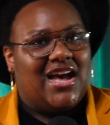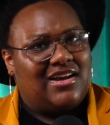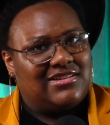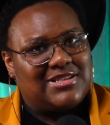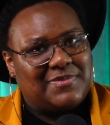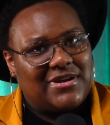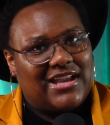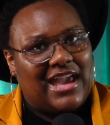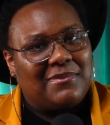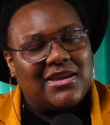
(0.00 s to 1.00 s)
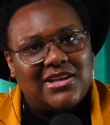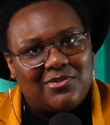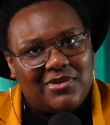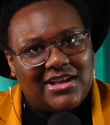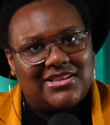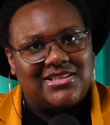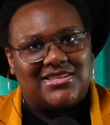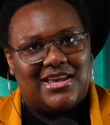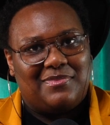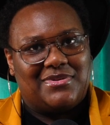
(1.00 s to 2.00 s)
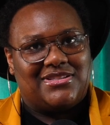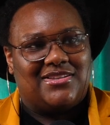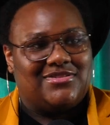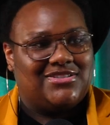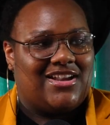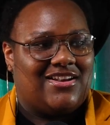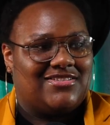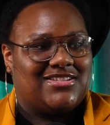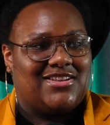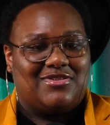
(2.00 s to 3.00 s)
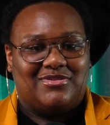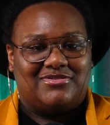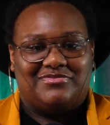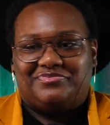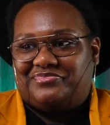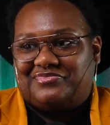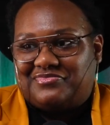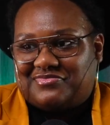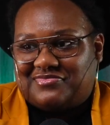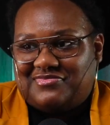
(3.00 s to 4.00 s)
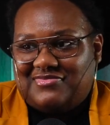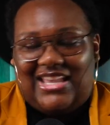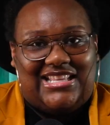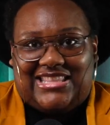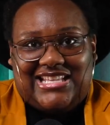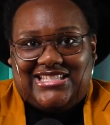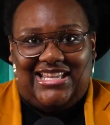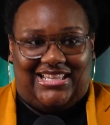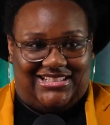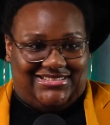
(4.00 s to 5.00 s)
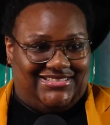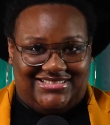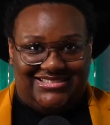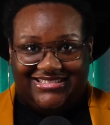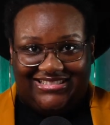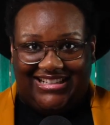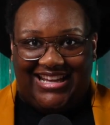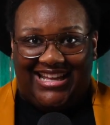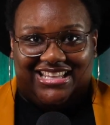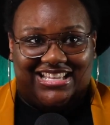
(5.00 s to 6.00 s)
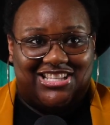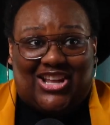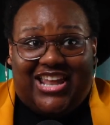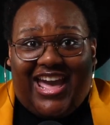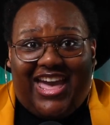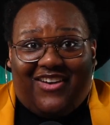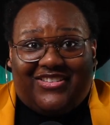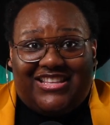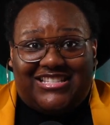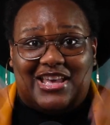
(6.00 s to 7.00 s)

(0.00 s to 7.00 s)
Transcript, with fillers: Holy Spirit came in and wrecked this episode, y'all. So that's it. That's all I have for this